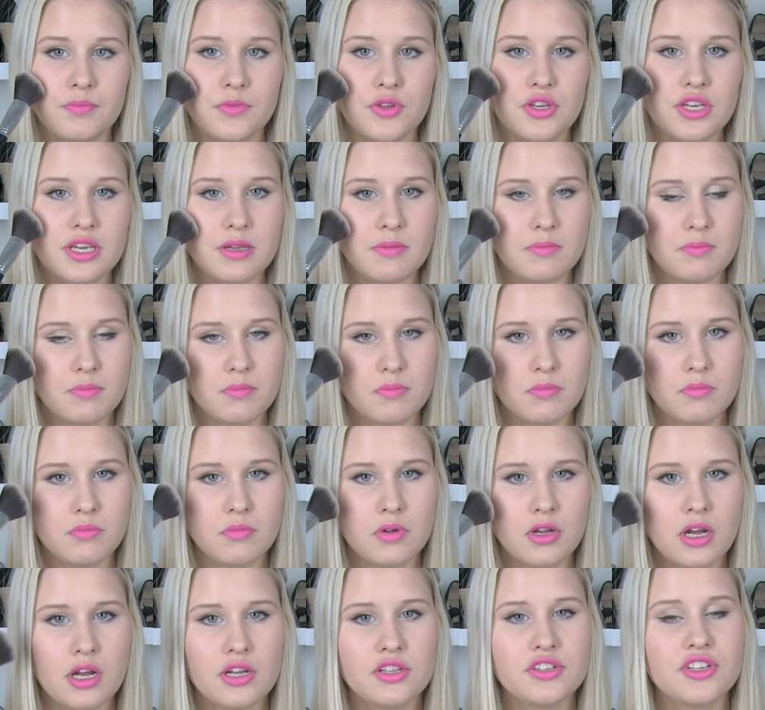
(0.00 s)
you can,
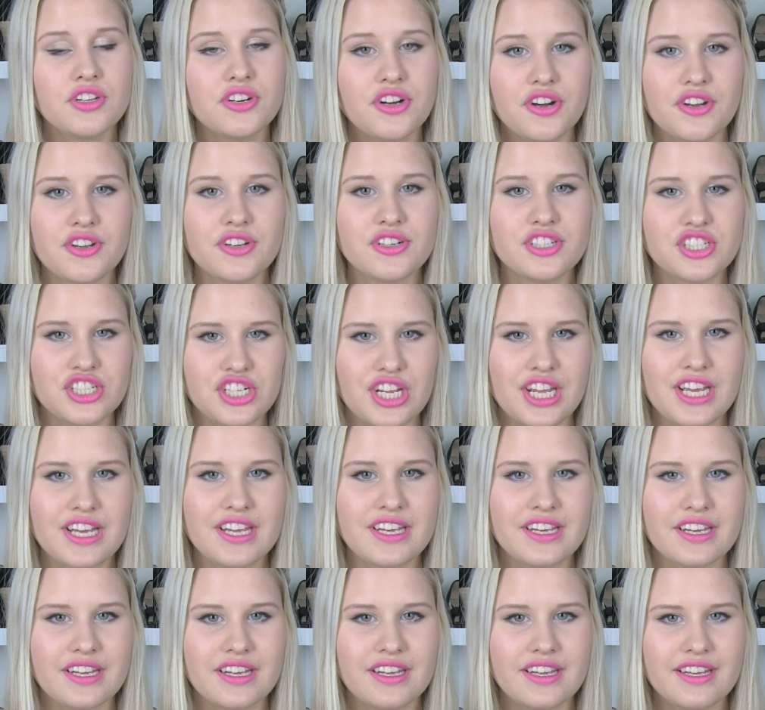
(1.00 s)
you know, your
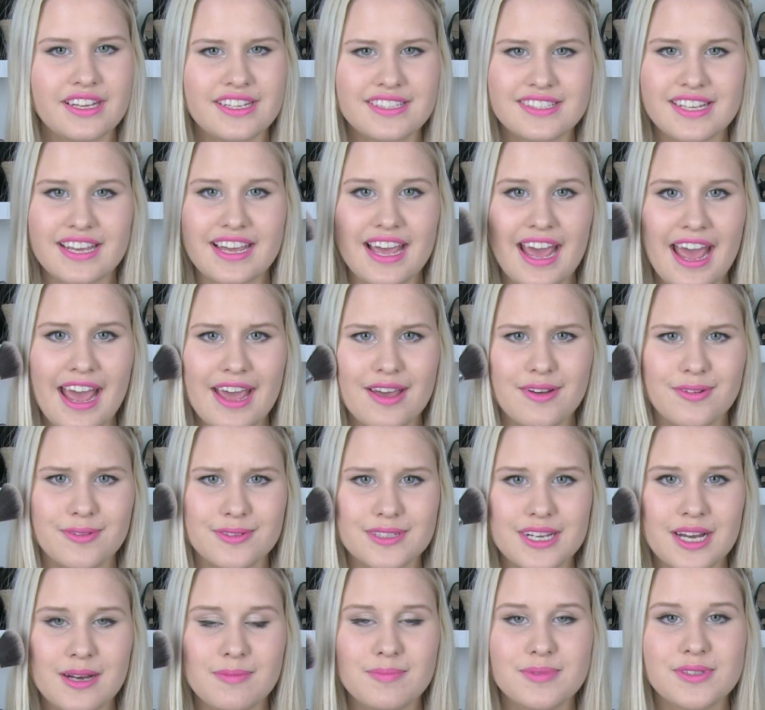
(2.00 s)
cheek is like
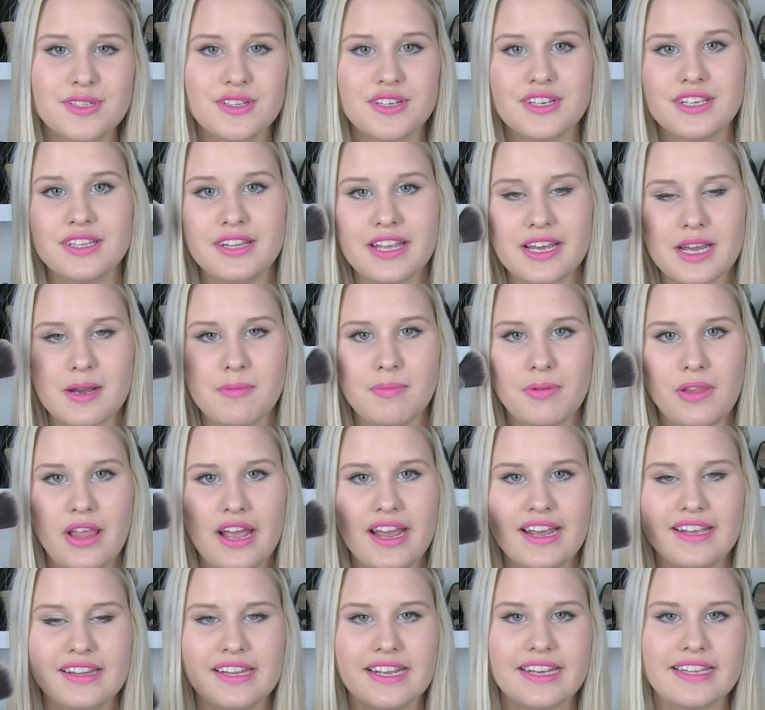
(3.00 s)
angled up, so you can like
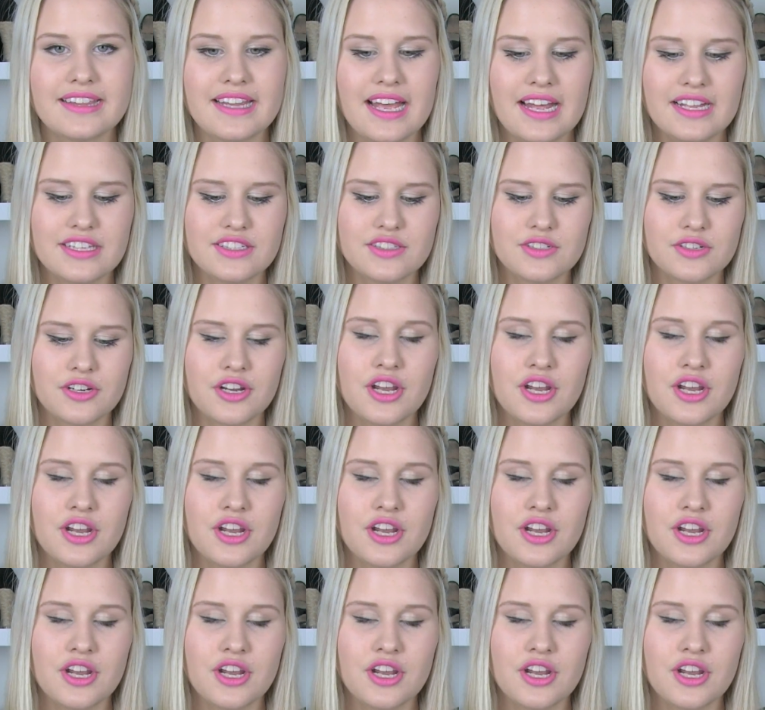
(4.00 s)
apply it like that.